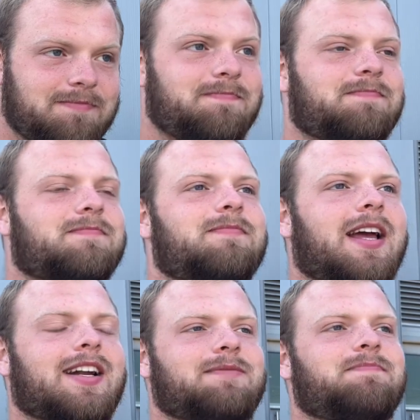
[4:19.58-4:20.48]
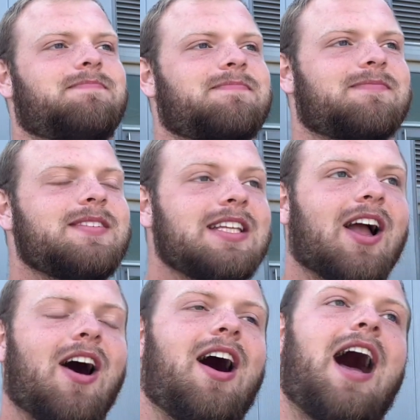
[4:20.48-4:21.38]
Man,
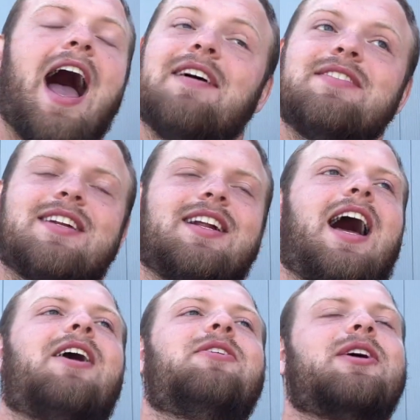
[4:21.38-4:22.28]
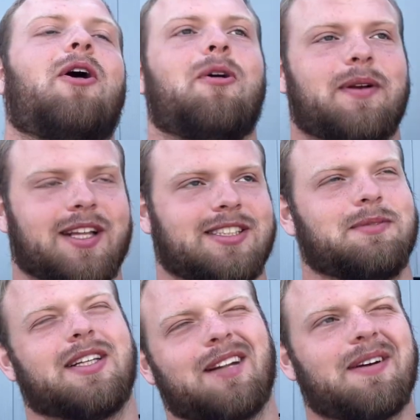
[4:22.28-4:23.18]
uh, I haven't. I only go up against him
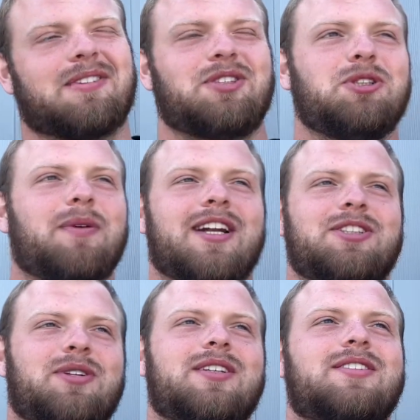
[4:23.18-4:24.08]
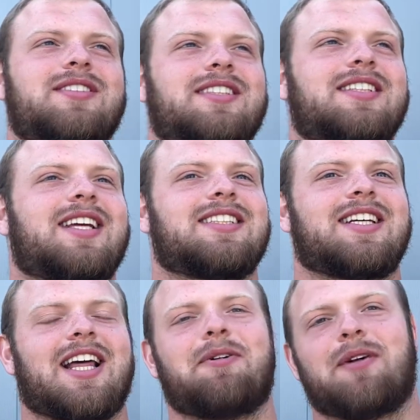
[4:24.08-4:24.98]
in about two minute drills and things
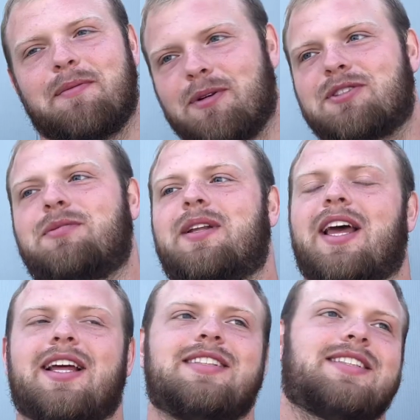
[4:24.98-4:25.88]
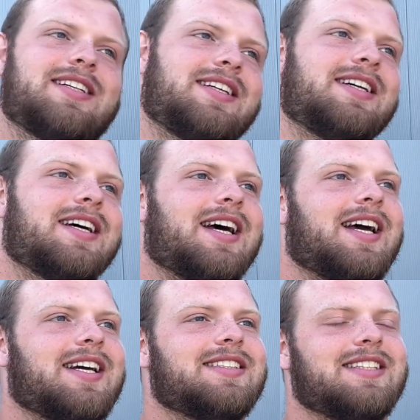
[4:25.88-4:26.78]
like that when he moves from the end to
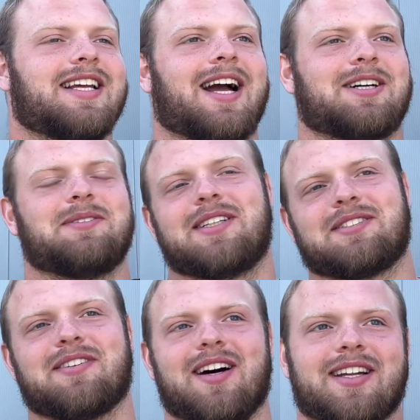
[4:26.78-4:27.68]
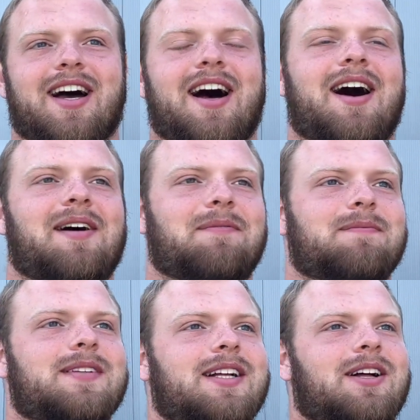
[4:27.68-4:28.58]
the tackle, but it's fun. Um,
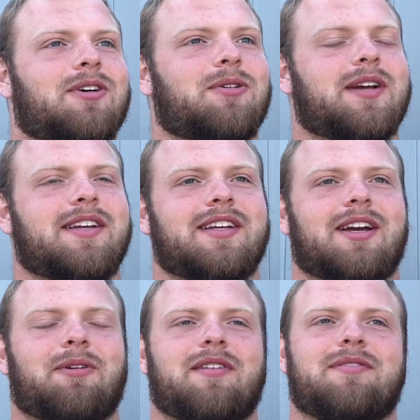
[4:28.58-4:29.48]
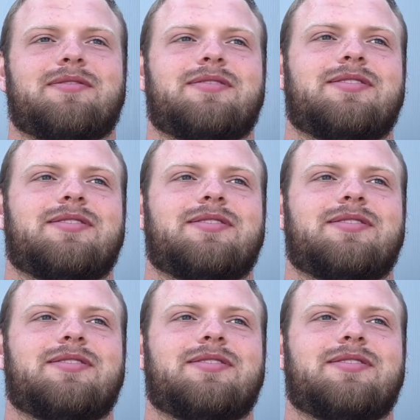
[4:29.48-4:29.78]
uh, we we've